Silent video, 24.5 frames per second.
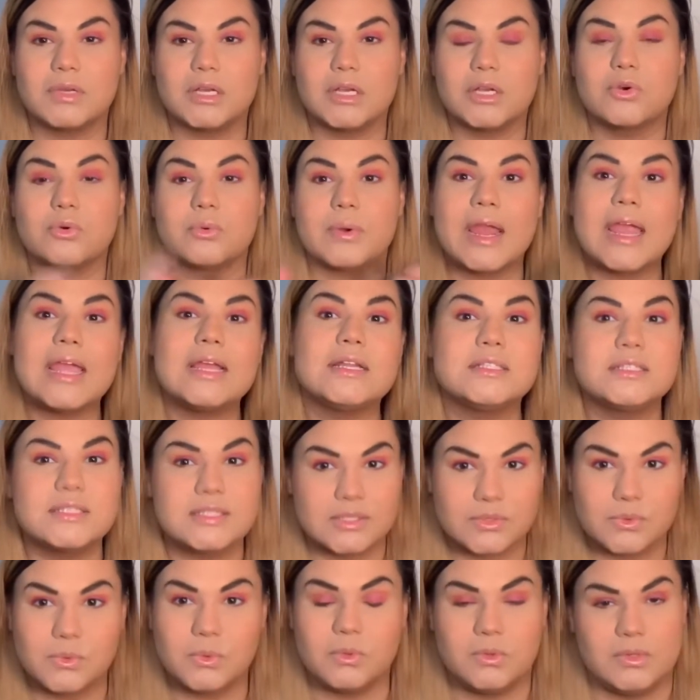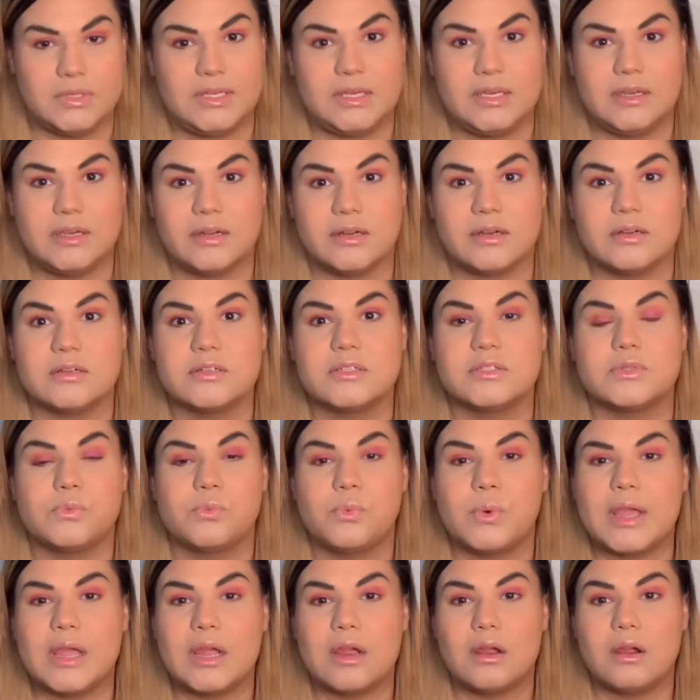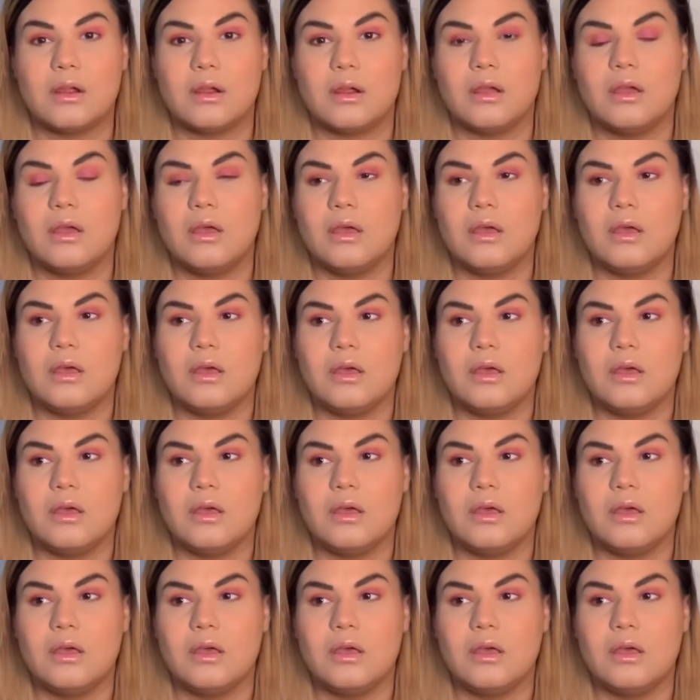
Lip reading: grade school years where